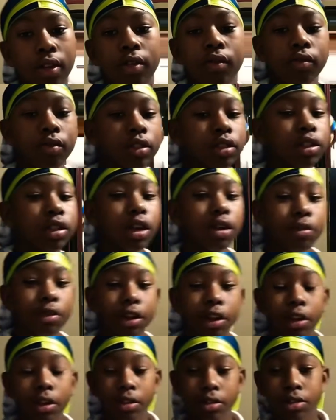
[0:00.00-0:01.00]
What's up with
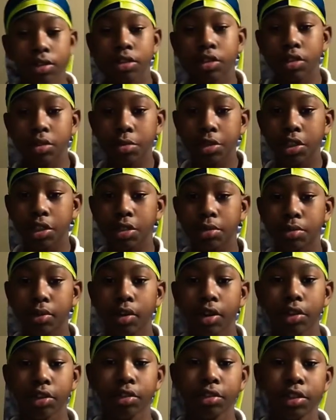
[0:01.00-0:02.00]
the YouTube? It's your boy
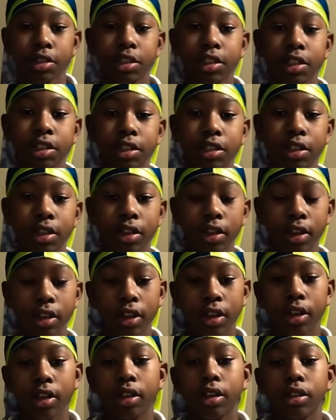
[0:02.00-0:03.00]
360
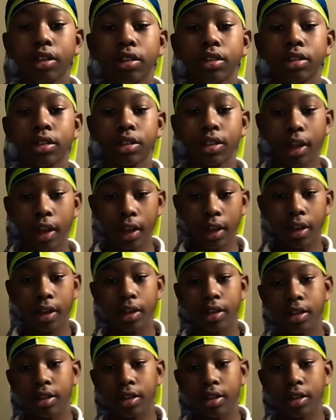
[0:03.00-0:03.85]
Zay.